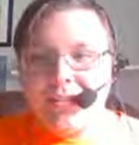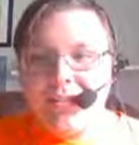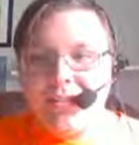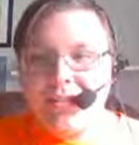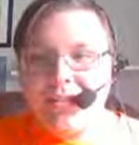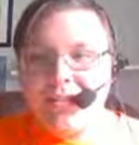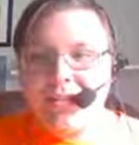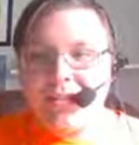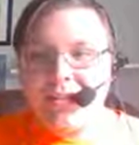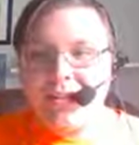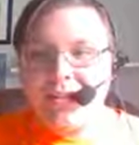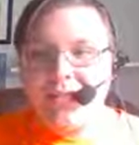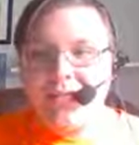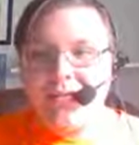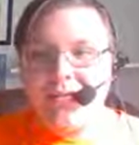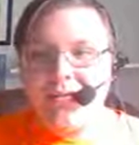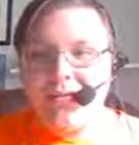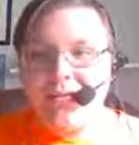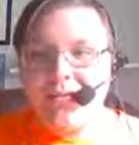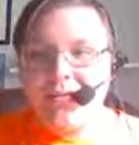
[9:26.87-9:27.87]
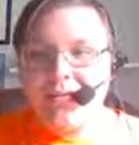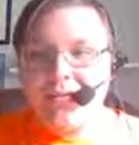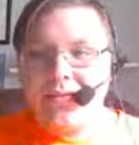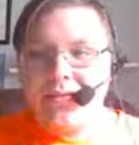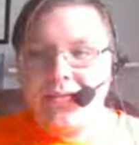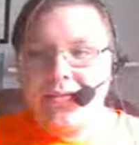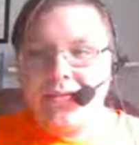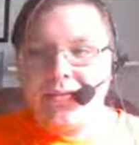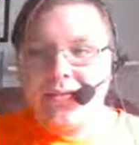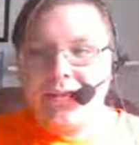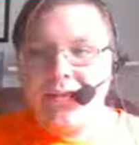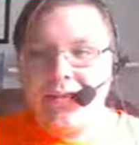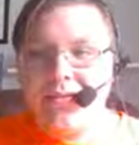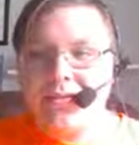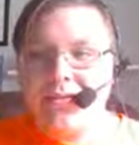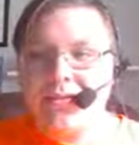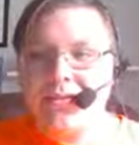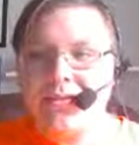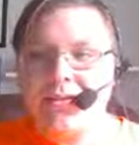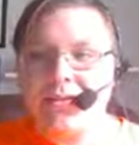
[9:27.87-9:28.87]
you said you
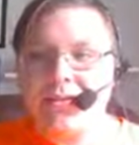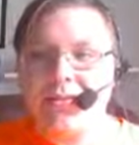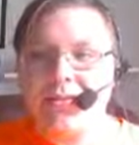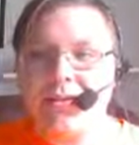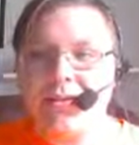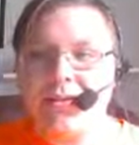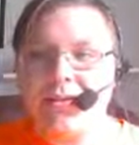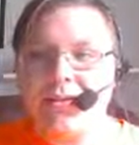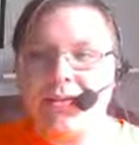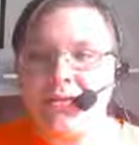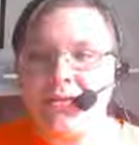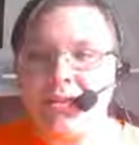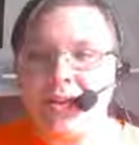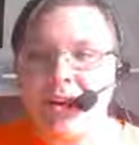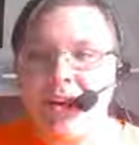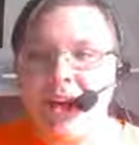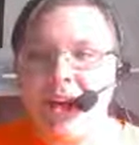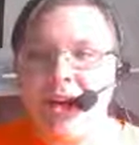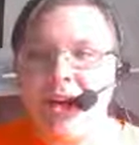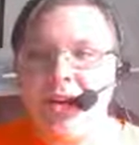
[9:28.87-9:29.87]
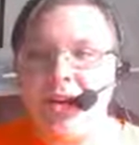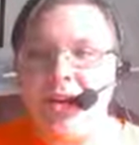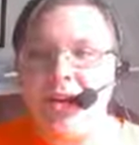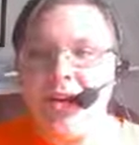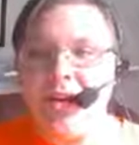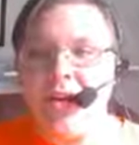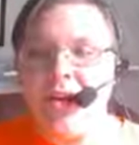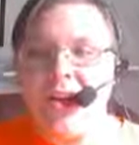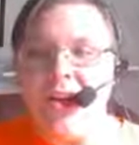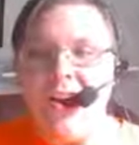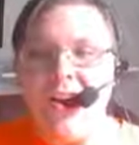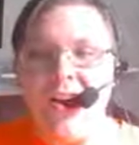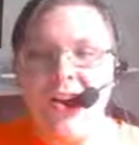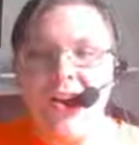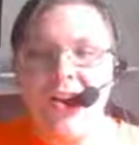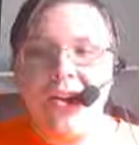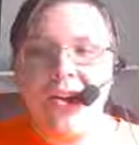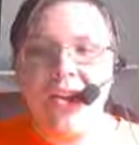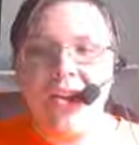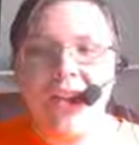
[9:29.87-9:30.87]
accused her because you had her
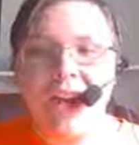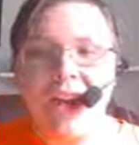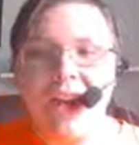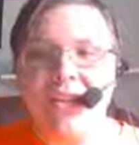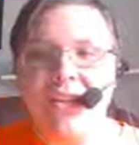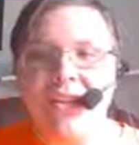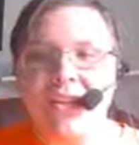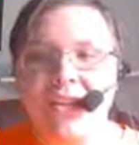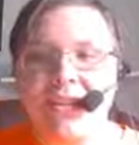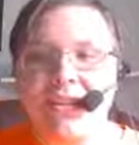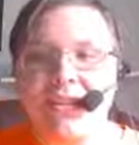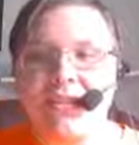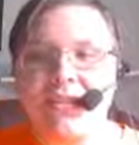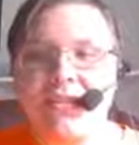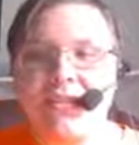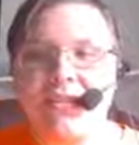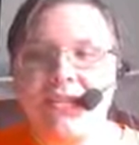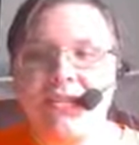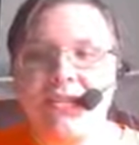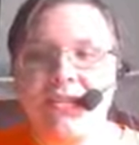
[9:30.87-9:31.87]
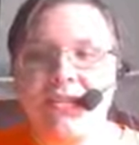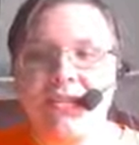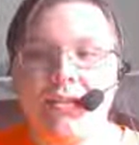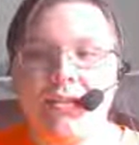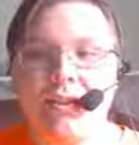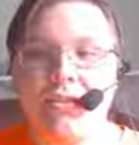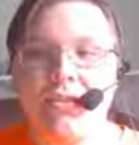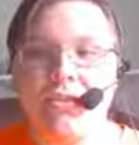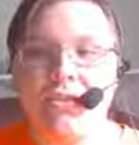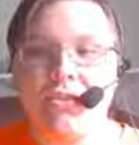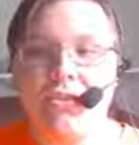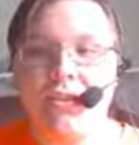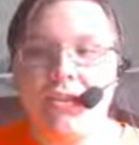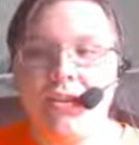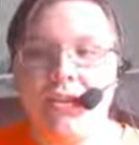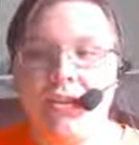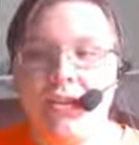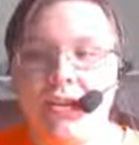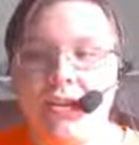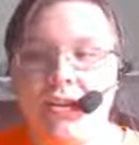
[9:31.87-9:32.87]
on evidence.
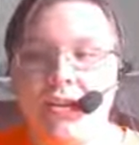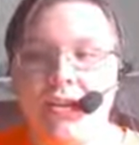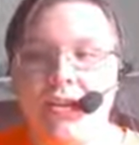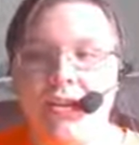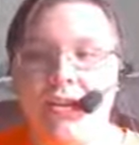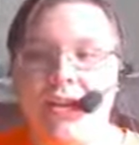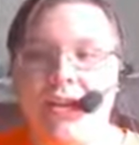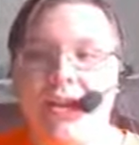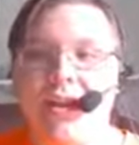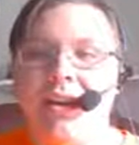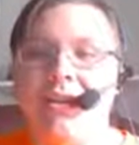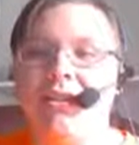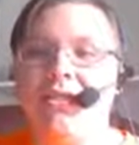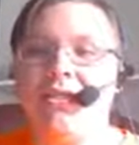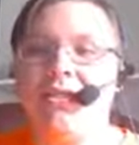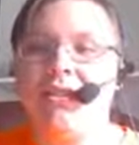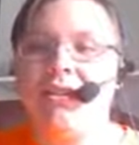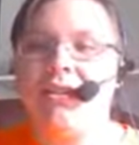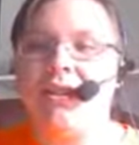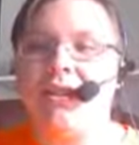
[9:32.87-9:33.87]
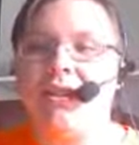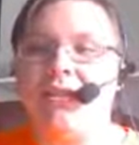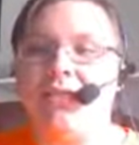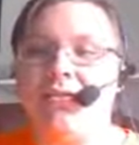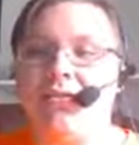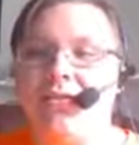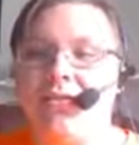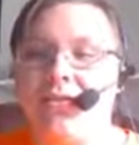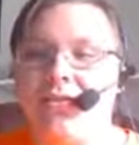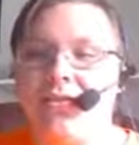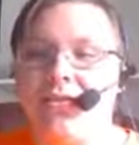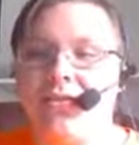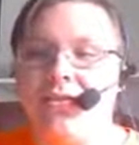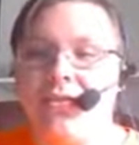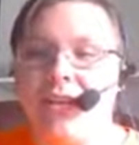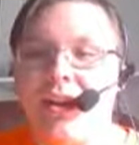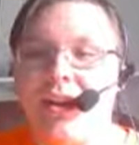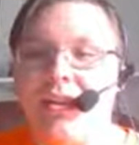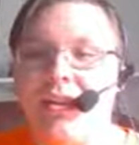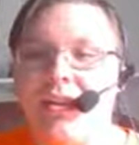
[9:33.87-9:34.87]
She did it,
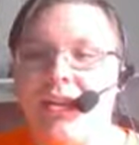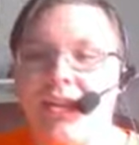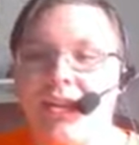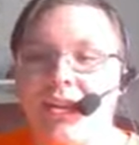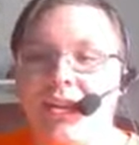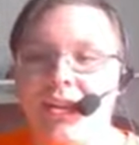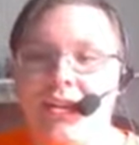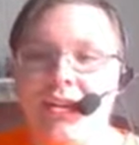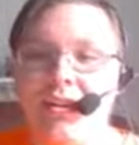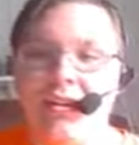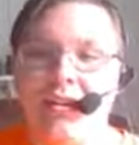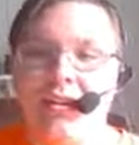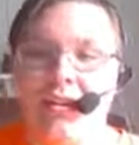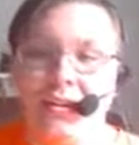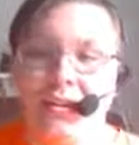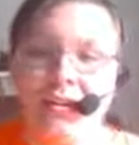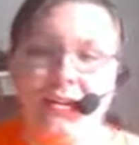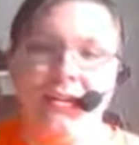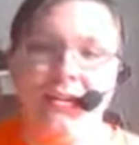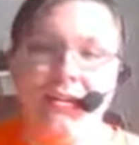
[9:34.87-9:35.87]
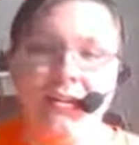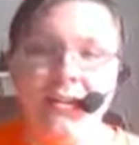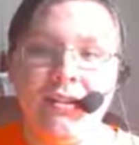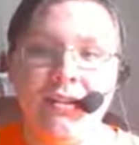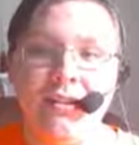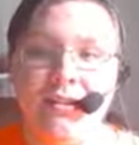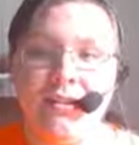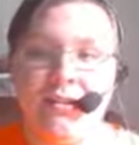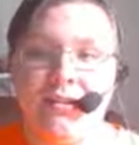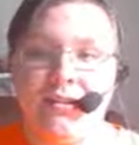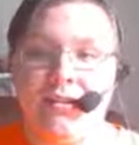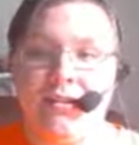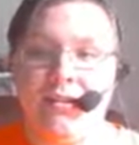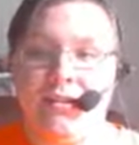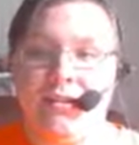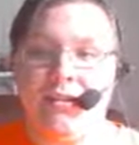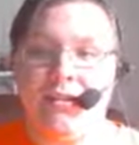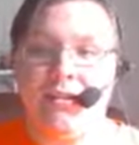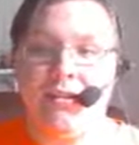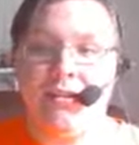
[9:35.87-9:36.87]
correct? Huh?
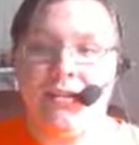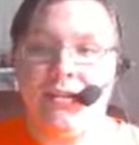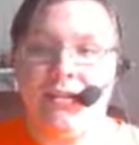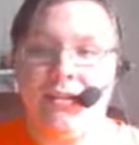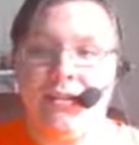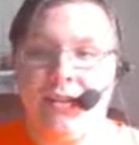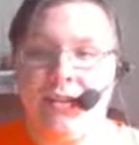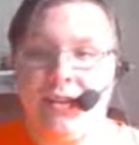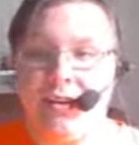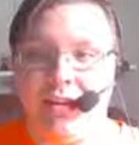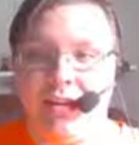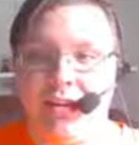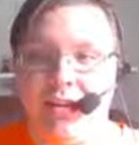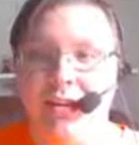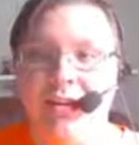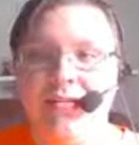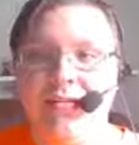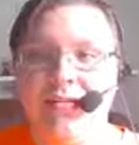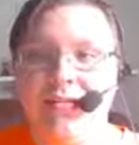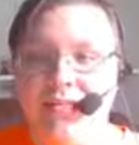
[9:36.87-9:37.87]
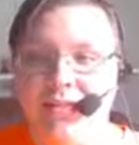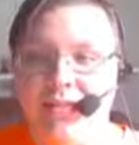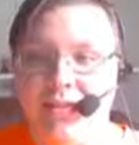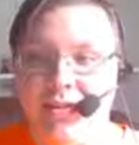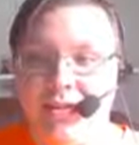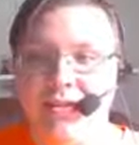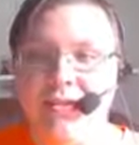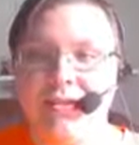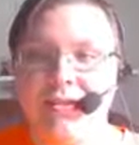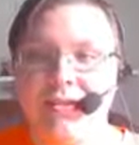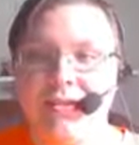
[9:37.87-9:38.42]
Did I say that? Me?